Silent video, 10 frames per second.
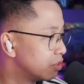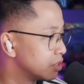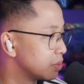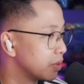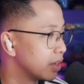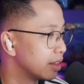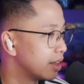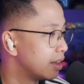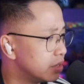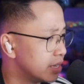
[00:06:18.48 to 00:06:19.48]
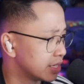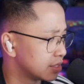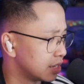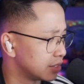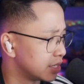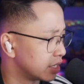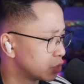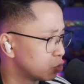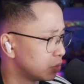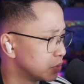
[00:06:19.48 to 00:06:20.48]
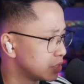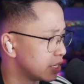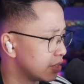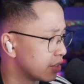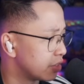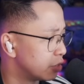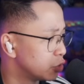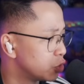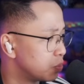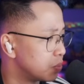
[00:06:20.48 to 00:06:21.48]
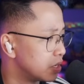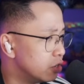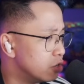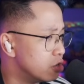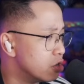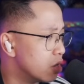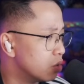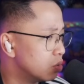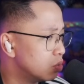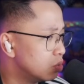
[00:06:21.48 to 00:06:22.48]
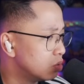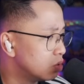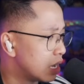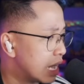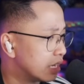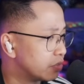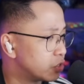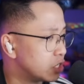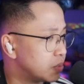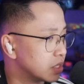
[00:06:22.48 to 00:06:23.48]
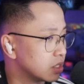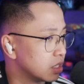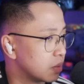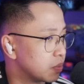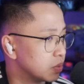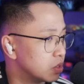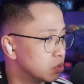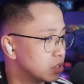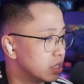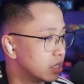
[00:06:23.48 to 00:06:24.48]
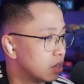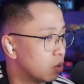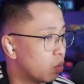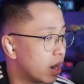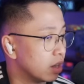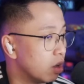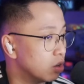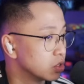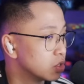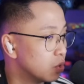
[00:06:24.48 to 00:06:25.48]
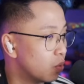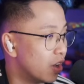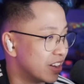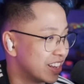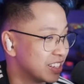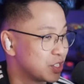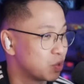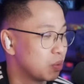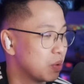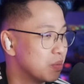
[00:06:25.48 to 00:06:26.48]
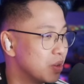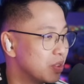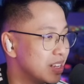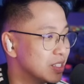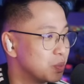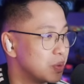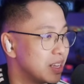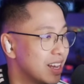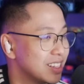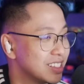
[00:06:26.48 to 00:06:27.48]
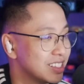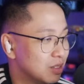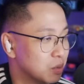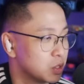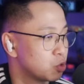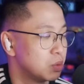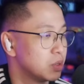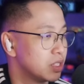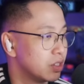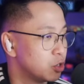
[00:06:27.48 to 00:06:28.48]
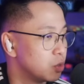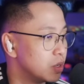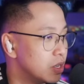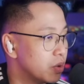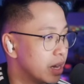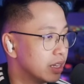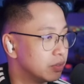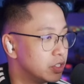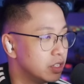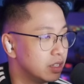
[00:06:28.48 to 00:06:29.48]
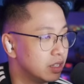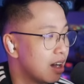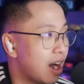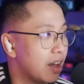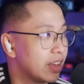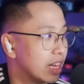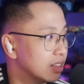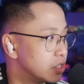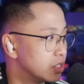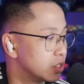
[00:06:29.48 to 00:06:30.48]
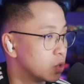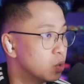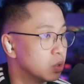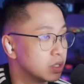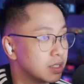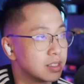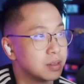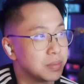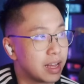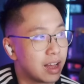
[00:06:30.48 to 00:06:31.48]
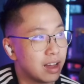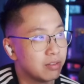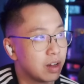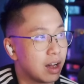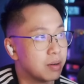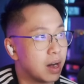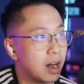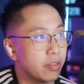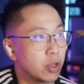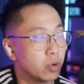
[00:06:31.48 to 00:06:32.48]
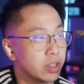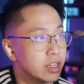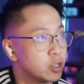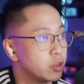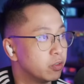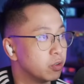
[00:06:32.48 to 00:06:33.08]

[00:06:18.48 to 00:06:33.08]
for something like that. Next hot take, streamers saying that there should be no LFG because not a lot of people used it while also wanting a streamer mode is BS. What streamer said there should be no LFG? I think LFG is a cool system to have. The only issue